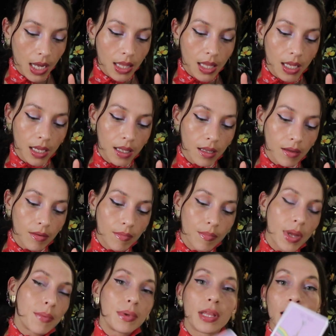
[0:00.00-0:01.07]
I think
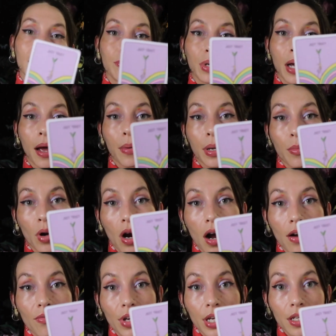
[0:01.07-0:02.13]
maybe that's becoming more
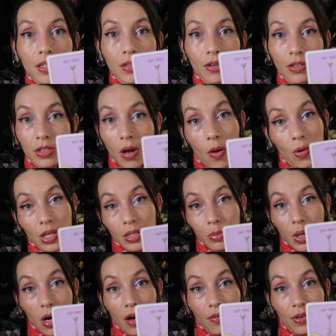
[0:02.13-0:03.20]
obvious, or it's
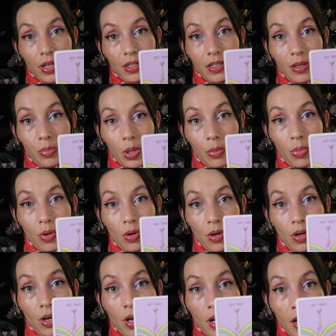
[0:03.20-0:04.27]
always been obvious to
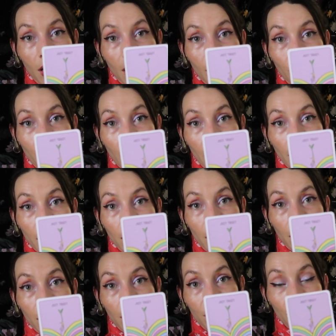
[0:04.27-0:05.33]
people, but
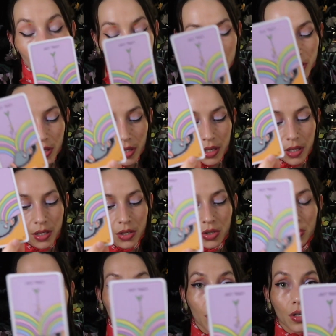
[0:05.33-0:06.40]
you look good,
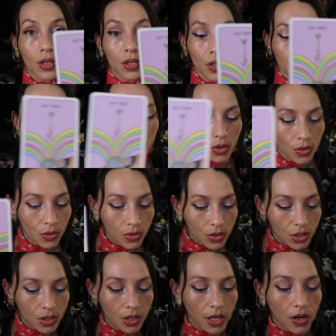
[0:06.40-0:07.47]
you look
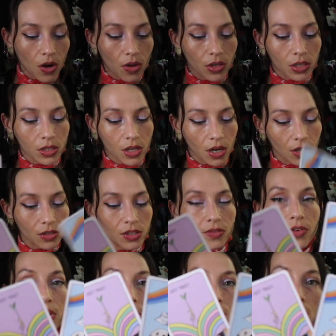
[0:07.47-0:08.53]
cute, like, all these
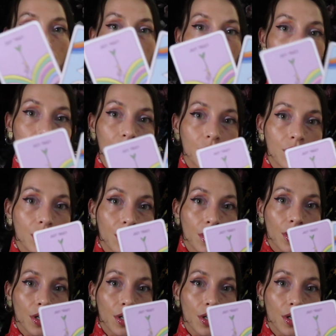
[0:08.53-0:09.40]
cards are very cute,